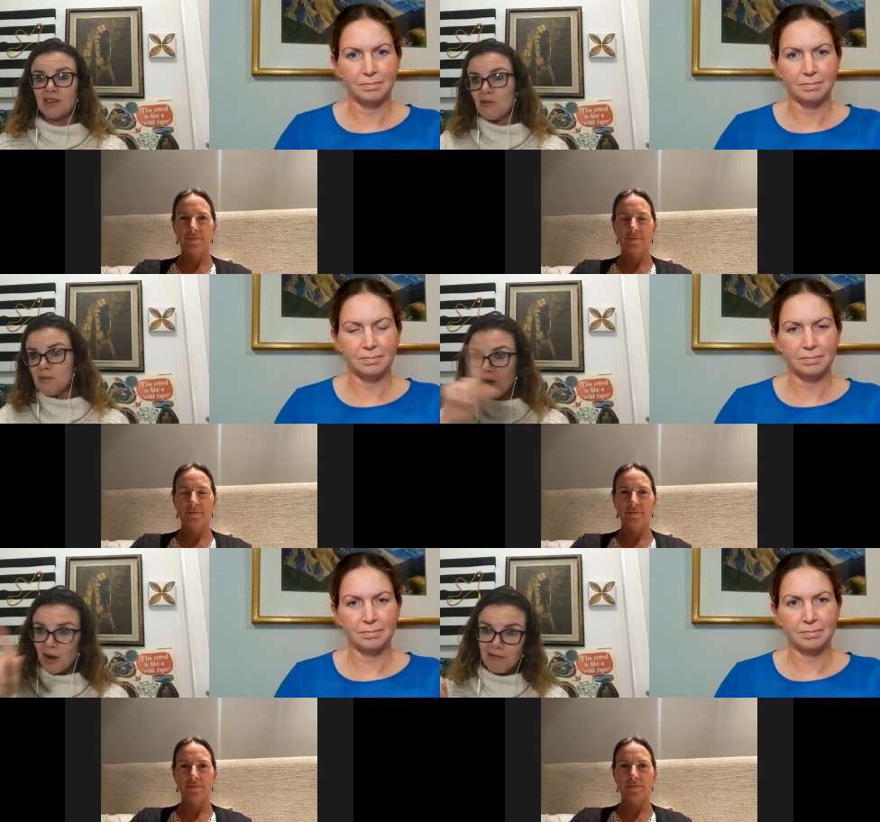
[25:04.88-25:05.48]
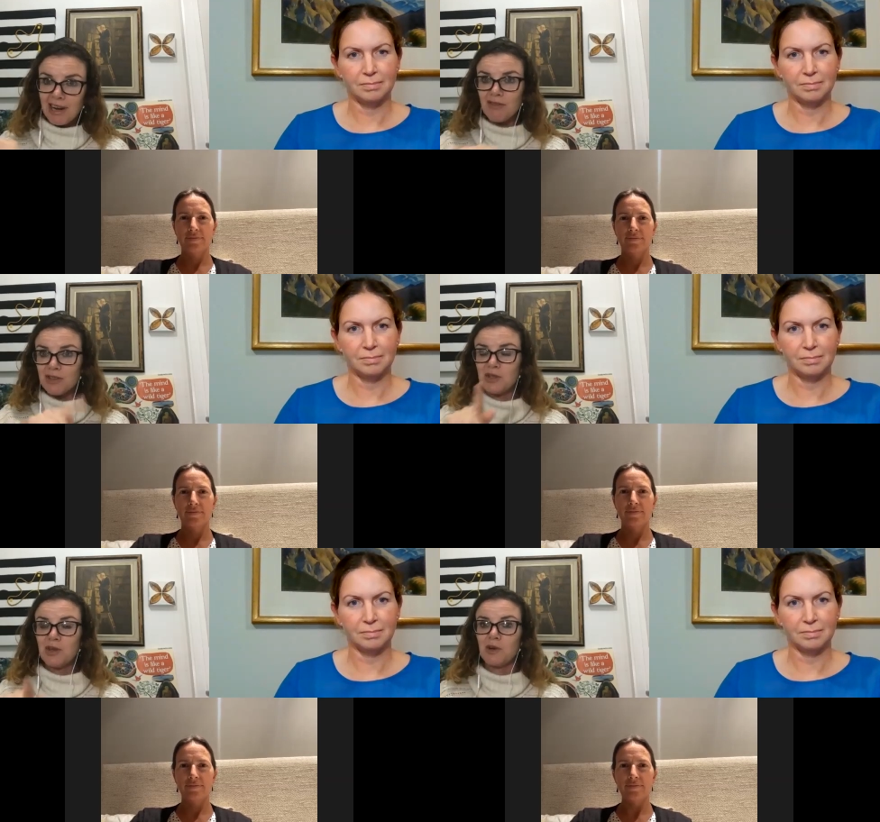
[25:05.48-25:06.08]
Speaker 1: we're going round the
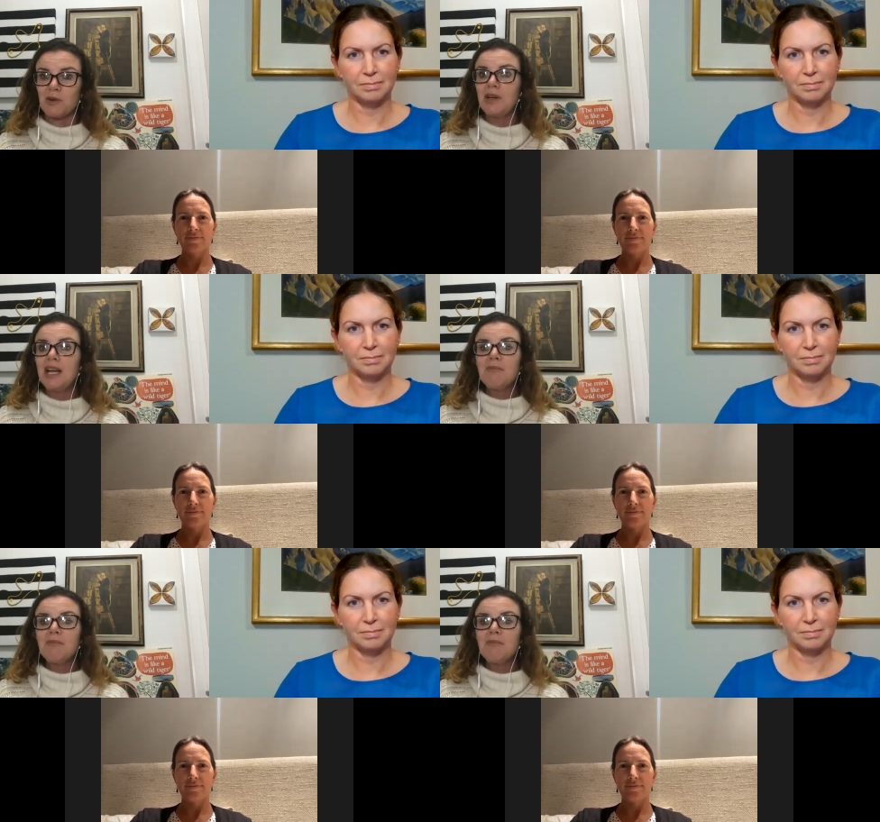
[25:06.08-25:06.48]
circle,